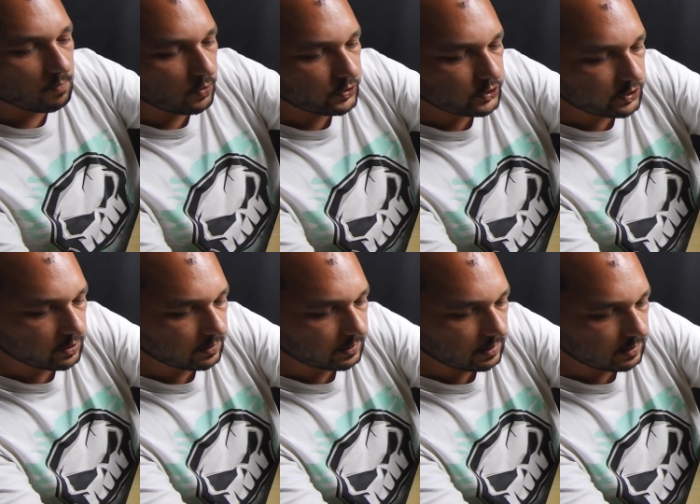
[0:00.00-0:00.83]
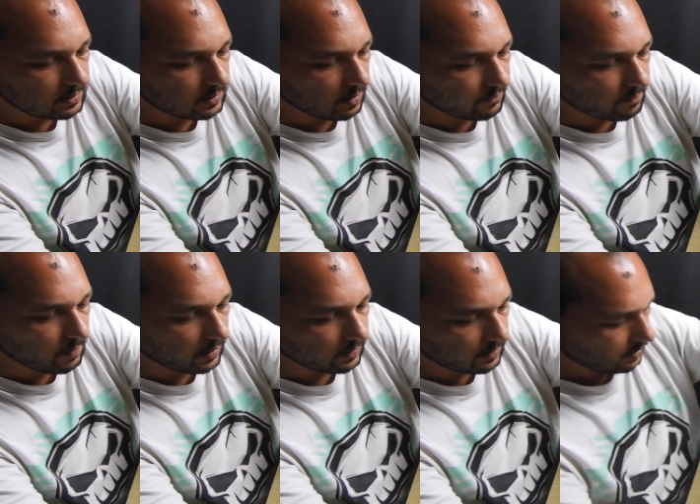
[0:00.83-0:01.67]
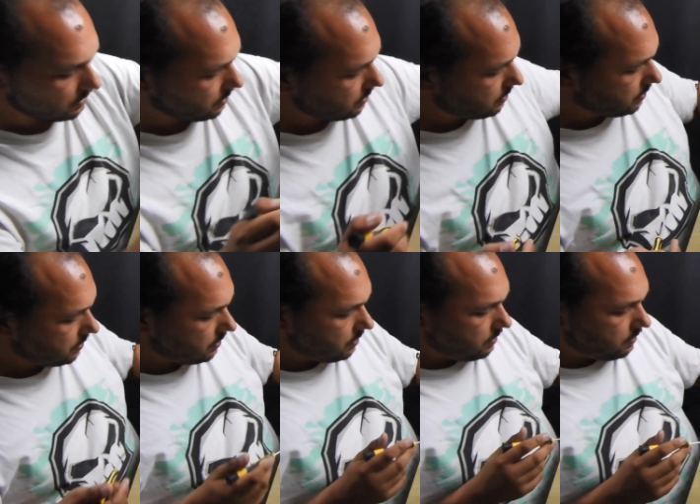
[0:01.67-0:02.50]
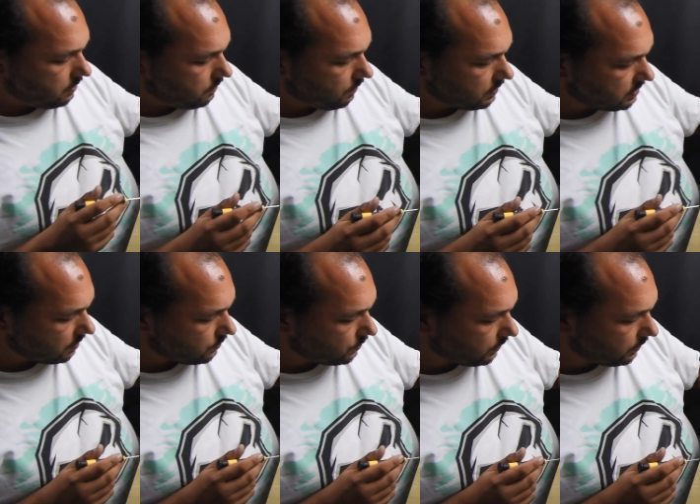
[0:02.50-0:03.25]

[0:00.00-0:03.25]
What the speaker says: moisture and stuff, but once I'm